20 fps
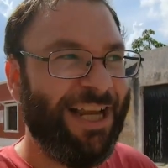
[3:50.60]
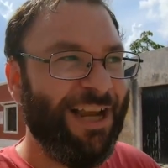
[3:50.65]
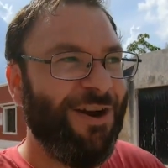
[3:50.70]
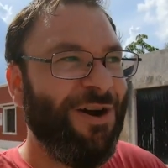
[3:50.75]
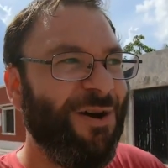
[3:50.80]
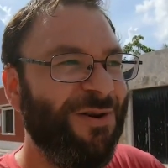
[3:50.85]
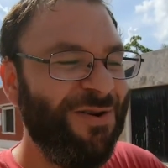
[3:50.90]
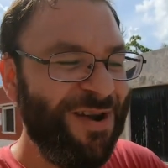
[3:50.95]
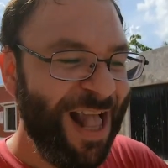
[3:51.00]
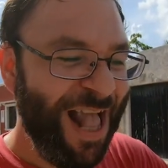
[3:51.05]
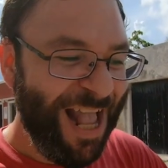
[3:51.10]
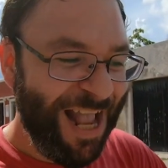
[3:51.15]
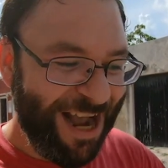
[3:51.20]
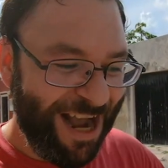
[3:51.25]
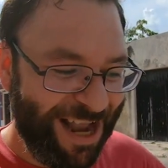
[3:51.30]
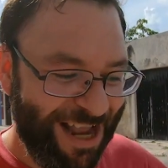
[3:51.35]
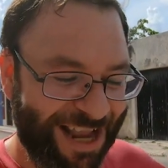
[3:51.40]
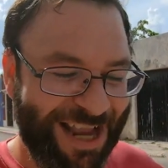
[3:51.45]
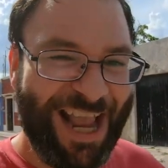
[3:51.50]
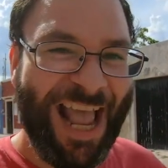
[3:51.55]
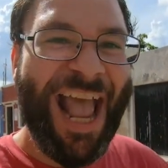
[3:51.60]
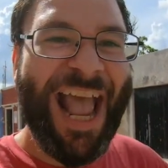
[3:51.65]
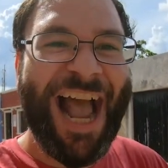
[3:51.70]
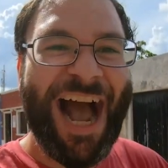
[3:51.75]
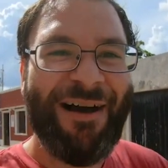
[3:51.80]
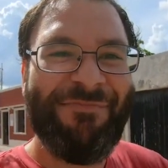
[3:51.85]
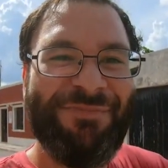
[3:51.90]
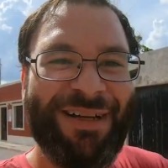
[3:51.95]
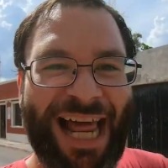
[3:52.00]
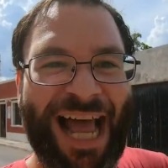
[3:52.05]
you know?
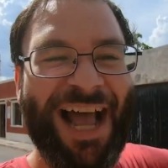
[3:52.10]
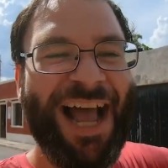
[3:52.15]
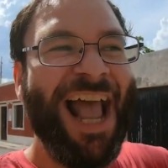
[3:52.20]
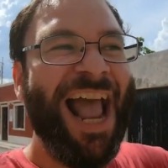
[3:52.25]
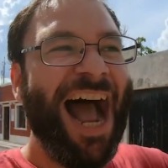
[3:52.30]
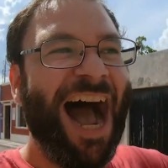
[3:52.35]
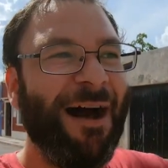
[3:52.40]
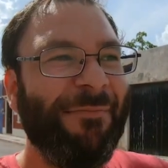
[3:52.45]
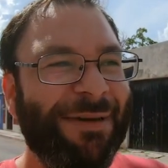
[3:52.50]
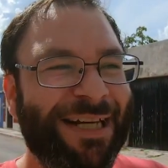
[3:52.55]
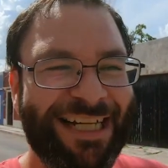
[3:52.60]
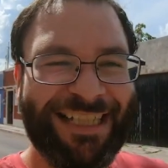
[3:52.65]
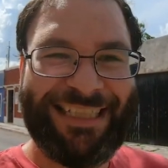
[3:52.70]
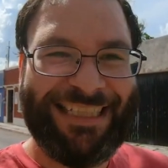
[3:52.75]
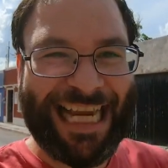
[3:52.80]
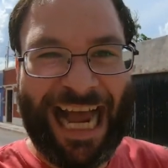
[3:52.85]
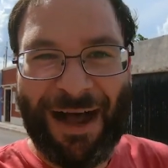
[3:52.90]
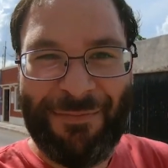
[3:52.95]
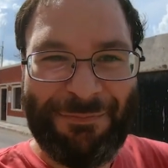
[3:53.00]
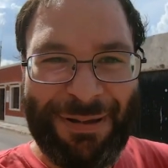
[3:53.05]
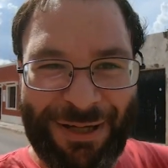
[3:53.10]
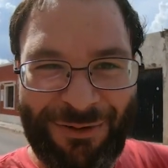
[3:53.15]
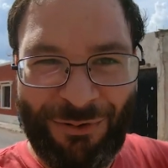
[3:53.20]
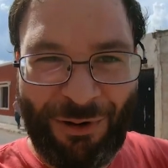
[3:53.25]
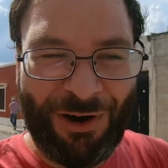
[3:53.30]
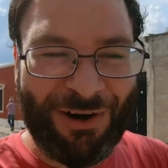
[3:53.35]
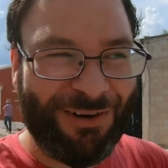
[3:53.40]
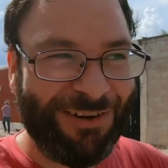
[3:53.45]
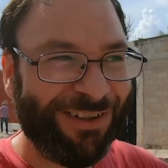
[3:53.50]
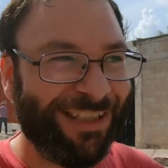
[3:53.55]
I'm, I'm in a zombie
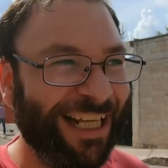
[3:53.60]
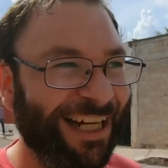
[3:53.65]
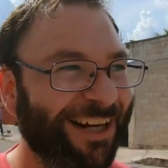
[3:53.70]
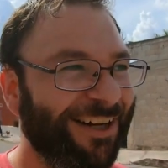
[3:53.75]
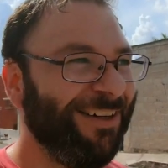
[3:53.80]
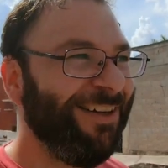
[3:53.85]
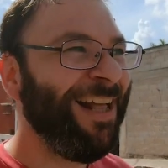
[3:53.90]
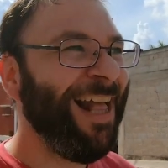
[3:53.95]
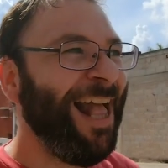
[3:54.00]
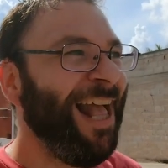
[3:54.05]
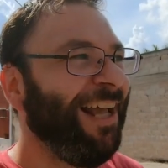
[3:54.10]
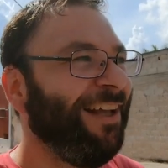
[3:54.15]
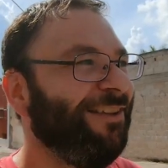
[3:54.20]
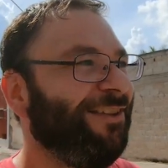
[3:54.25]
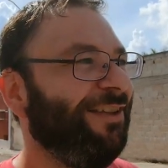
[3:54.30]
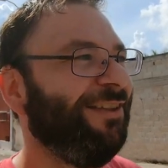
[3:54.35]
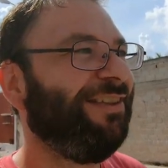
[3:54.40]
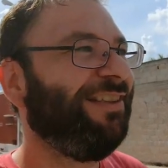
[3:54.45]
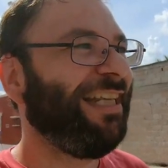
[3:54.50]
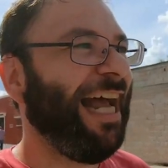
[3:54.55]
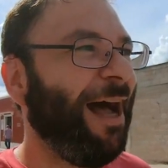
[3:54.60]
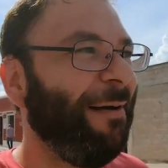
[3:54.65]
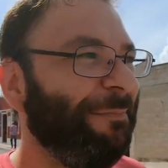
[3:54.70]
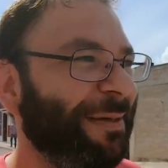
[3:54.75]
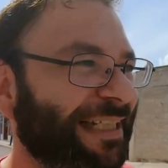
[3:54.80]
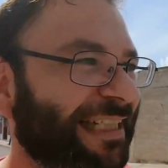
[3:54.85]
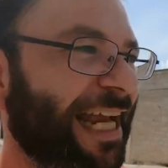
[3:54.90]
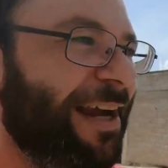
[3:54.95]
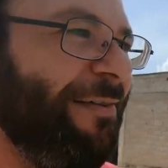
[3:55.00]
world, you know? It's just zombies